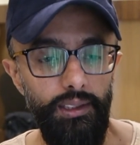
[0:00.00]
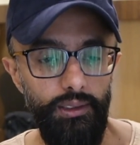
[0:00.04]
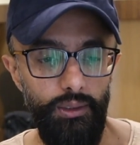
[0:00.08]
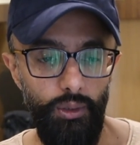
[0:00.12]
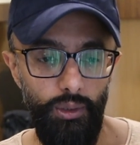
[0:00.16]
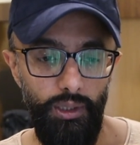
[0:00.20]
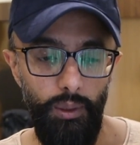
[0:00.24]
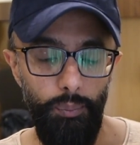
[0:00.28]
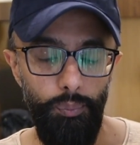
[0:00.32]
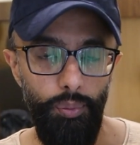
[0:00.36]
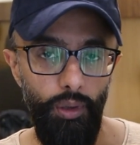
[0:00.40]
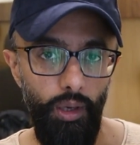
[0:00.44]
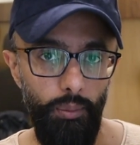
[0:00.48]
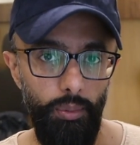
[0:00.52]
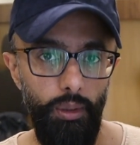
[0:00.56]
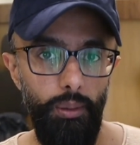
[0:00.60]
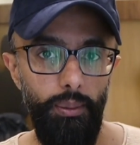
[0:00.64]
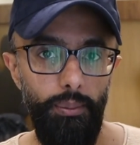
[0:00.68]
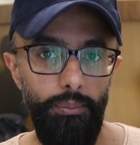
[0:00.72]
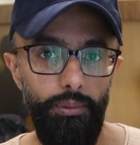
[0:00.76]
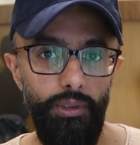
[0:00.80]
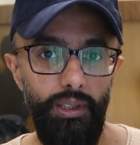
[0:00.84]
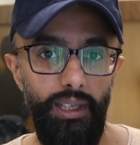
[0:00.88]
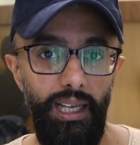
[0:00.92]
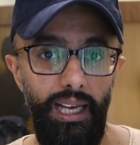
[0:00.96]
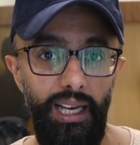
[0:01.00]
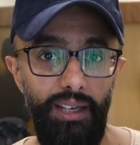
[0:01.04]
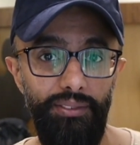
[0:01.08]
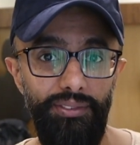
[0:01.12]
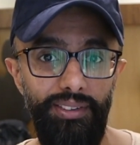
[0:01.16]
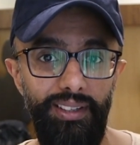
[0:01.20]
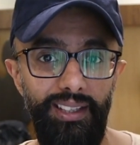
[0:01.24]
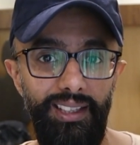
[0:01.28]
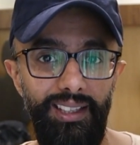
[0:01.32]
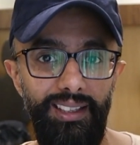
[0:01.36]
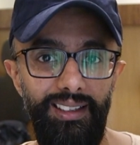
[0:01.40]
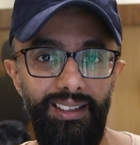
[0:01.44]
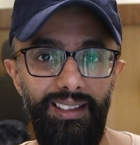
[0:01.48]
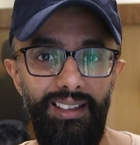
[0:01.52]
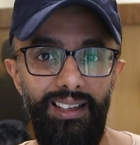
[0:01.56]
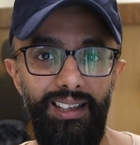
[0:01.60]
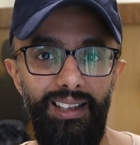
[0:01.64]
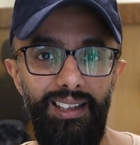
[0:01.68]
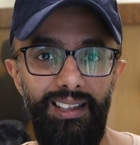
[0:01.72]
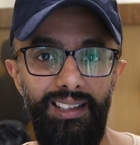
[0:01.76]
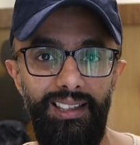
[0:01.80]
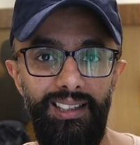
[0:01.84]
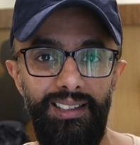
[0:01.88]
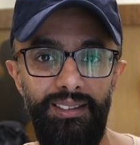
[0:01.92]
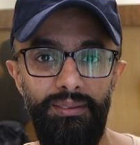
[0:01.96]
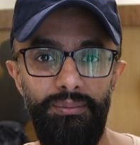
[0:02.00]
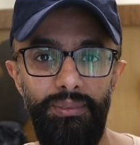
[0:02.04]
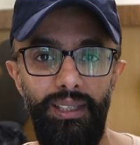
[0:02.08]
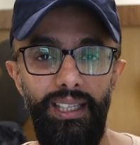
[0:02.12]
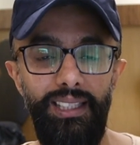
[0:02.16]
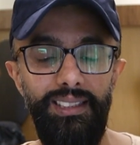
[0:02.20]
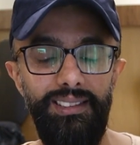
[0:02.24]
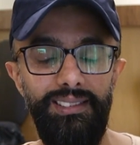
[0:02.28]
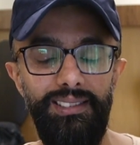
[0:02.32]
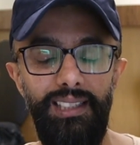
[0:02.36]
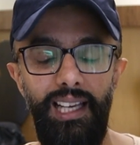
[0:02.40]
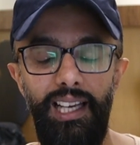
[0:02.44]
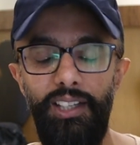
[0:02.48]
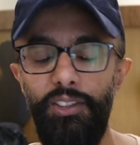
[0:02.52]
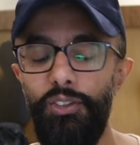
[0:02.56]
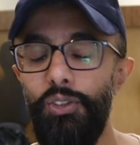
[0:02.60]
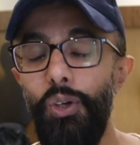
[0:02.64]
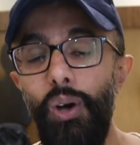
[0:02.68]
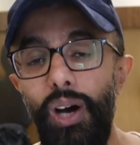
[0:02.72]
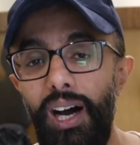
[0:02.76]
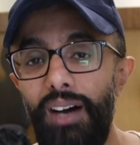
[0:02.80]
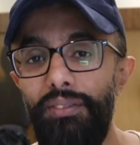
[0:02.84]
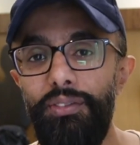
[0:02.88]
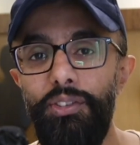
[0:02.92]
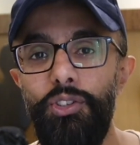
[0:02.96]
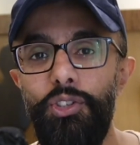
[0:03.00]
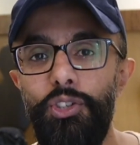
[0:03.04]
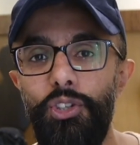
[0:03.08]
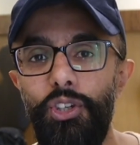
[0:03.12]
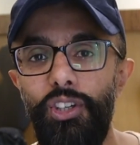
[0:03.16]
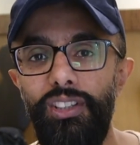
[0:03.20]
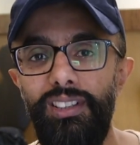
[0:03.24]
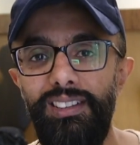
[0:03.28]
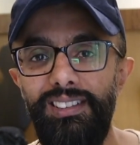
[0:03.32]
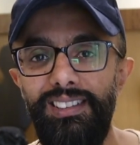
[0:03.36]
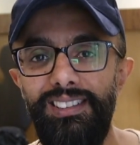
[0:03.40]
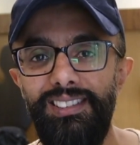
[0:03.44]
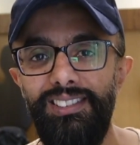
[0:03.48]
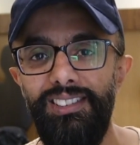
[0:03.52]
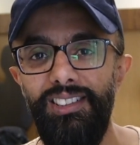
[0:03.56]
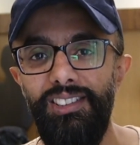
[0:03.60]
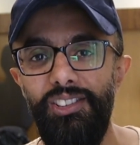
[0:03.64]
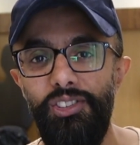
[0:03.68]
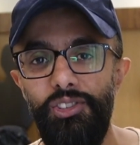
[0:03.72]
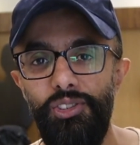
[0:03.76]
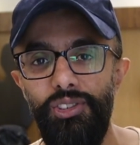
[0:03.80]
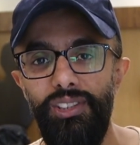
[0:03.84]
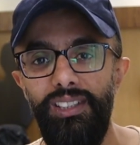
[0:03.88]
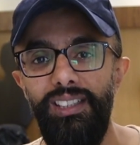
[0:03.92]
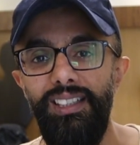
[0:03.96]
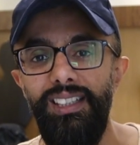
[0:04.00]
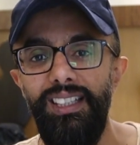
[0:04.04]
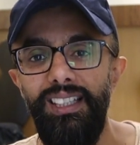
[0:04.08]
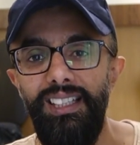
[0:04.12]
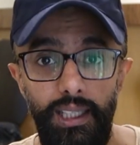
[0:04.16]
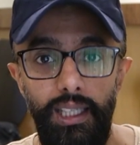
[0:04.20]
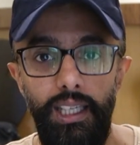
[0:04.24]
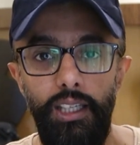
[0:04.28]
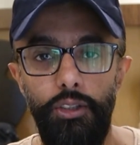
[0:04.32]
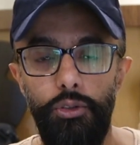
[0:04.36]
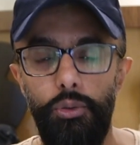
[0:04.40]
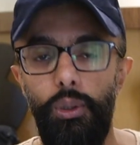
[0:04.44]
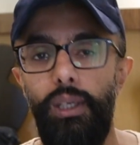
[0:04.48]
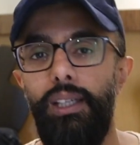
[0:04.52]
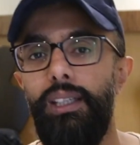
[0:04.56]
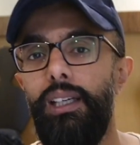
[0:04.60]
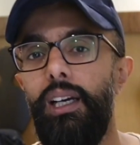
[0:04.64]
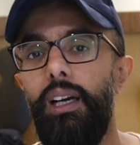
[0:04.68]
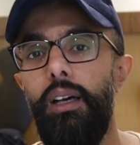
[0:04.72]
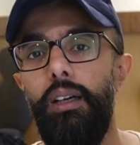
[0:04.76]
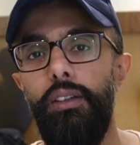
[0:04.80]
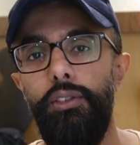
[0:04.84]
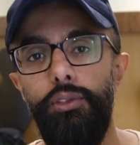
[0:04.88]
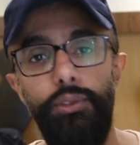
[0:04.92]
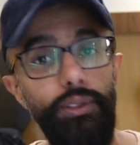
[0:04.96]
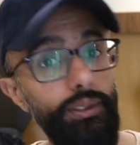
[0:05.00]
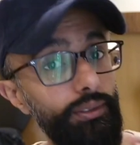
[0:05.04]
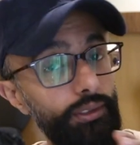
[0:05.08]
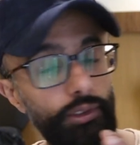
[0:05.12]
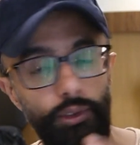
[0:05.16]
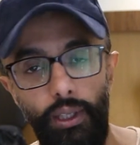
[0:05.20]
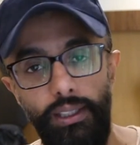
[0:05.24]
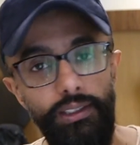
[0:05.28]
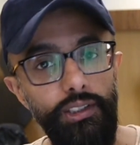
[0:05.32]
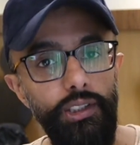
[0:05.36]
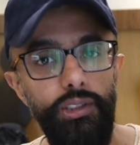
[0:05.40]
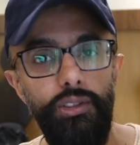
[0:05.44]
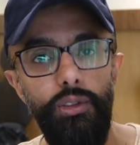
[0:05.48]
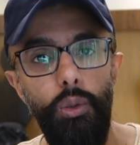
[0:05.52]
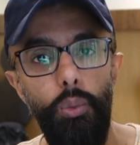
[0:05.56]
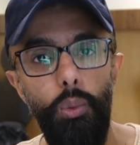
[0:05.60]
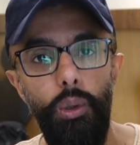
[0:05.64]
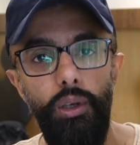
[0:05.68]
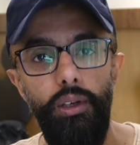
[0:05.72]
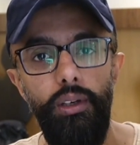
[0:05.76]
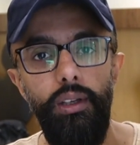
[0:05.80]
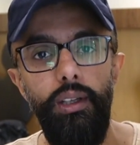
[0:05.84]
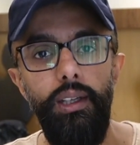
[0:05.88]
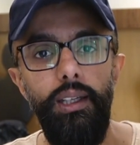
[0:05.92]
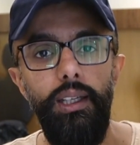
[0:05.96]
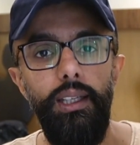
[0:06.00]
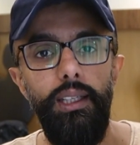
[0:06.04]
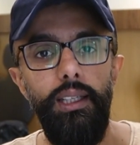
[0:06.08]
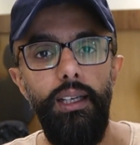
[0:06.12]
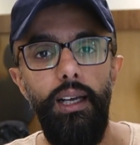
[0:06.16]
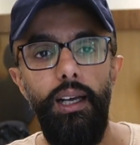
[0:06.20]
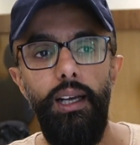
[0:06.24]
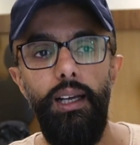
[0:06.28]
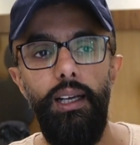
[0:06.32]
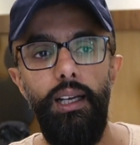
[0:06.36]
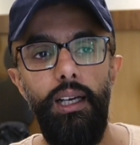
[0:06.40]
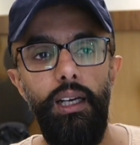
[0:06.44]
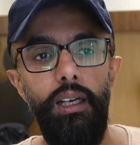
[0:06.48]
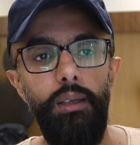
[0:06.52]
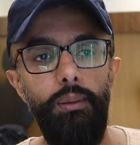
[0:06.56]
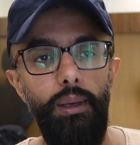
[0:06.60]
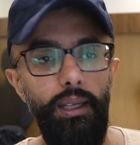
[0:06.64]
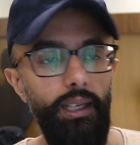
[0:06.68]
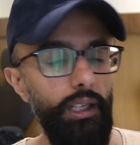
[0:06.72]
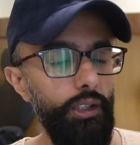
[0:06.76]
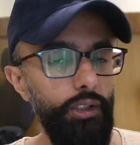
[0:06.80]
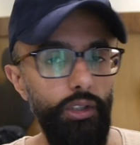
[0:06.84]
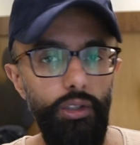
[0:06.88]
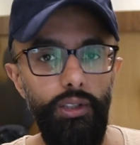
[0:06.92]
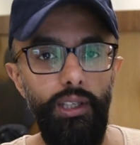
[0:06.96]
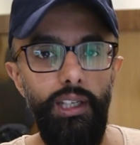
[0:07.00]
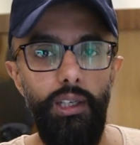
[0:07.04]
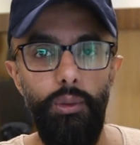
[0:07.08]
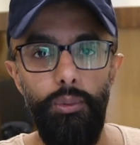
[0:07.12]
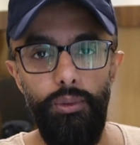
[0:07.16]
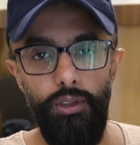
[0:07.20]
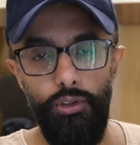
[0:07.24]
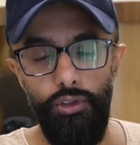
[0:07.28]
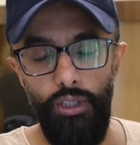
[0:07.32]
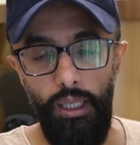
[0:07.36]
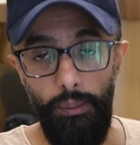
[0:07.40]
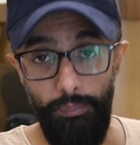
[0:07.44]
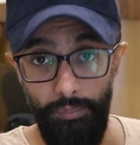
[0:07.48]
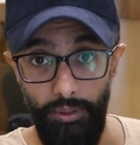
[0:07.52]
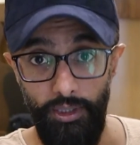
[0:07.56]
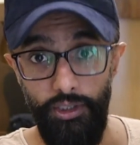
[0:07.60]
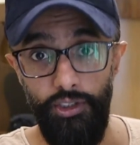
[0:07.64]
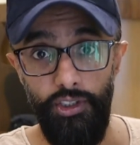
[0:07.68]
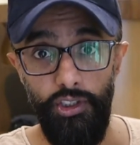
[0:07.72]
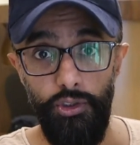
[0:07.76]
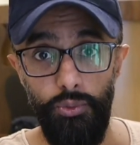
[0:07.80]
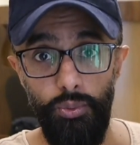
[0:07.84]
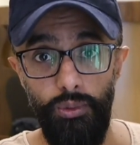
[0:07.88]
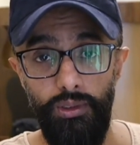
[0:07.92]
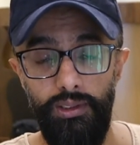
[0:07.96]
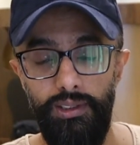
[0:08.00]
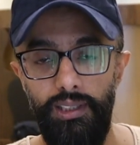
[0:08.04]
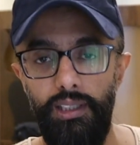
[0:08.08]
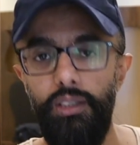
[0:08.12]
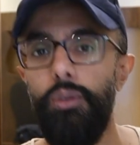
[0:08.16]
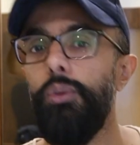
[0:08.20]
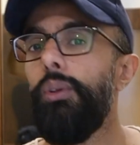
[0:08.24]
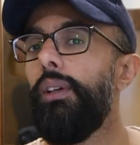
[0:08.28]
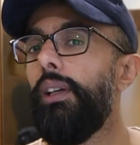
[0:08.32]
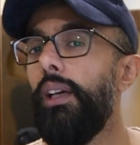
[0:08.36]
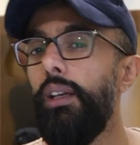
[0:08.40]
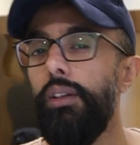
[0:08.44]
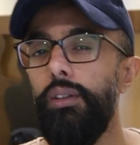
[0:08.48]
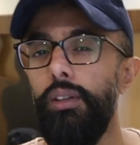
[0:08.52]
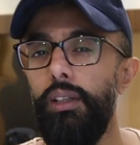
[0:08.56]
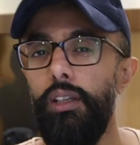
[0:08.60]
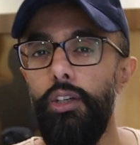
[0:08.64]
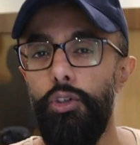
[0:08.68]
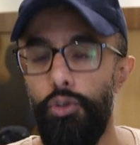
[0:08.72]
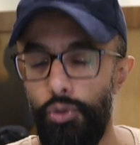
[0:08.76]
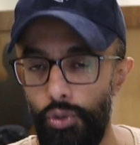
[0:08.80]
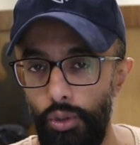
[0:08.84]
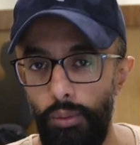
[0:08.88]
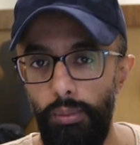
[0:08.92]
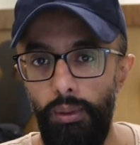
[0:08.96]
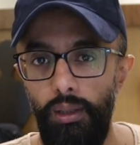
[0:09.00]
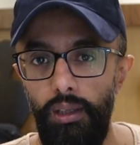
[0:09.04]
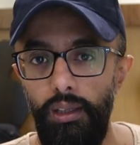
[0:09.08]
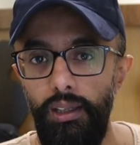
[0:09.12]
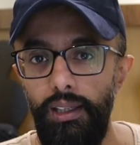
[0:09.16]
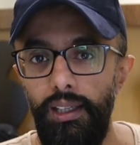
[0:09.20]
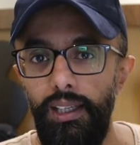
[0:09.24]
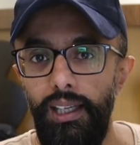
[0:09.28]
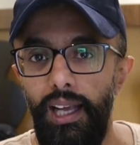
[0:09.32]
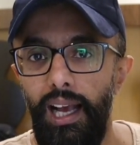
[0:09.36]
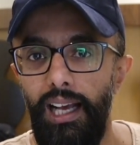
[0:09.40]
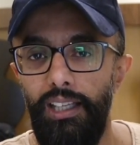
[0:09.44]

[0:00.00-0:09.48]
The only problem I'm going to have here is I don't have a drone in this country, so I can't even register one, and I don't really want to try purchase one because I don't want to get into any trouble.